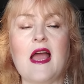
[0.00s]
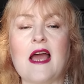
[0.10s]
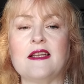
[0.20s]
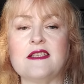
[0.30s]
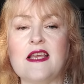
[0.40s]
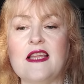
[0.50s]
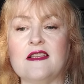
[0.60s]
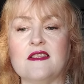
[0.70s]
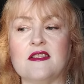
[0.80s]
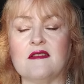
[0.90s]
and
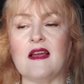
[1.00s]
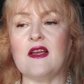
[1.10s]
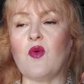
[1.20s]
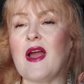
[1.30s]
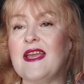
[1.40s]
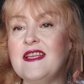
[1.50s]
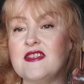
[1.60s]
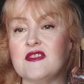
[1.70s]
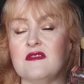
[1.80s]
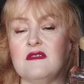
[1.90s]
it, quite
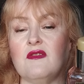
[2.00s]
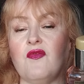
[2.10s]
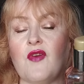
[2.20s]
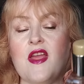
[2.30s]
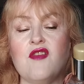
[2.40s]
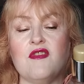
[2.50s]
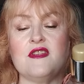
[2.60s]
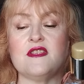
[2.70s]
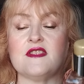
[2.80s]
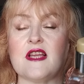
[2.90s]
Eastern
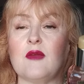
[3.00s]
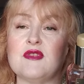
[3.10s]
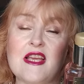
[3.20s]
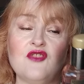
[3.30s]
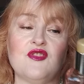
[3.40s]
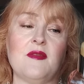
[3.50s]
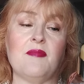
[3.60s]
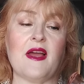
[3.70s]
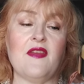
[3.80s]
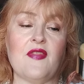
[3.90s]
fragrance, and I was interested in
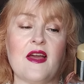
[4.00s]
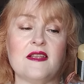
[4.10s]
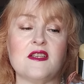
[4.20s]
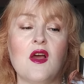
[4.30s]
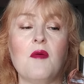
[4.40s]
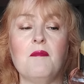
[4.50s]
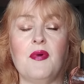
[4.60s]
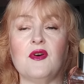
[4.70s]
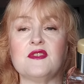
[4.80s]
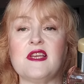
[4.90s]
buying that,
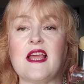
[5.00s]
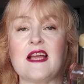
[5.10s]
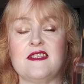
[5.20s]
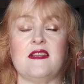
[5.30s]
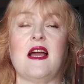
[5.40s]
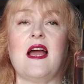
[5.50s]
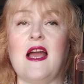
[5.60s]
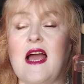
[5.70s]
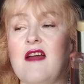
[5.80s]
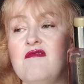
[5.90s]
but it had,
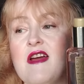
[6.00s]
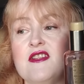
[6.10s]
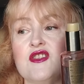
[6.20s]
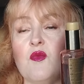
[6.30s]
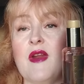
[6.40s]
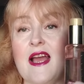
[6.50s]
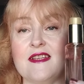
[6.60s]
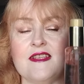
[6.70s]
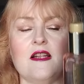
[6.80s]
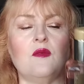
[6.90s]
I read somewhere it had
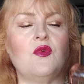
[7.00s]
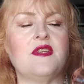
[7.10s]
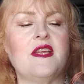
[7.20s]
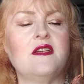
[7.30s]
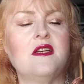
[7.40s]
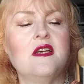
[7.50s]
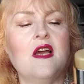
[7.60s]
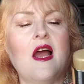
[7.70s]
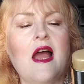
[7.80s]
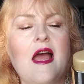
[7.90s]
sandalwood in.
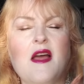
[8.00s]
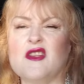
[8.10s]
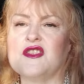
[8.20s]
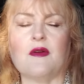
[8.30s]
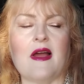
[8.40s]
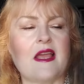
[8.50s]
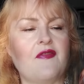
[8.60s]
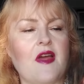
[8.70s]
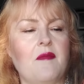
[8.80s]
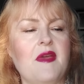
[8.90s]
So I
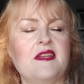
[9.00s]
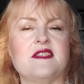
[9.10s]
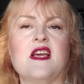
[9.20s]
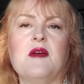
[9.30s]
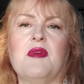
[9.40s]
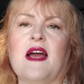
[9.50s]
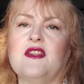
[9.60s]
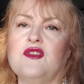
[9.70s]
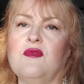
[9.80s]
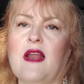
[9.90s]
give that a miss, but I
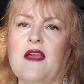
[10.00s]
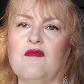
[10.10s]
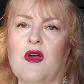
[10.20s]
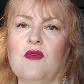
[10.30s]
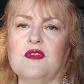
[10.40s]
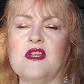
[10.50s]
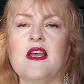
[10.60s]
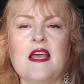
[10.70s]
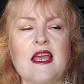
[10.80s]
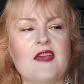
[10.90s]
do like rose.
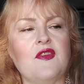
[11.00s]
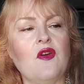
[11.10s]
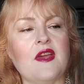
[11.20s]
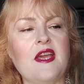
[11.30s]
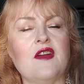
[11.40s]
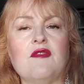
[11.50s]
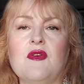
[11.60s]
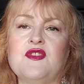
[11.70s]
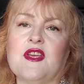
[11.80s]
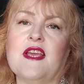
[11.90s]
If you're not keen on rose, you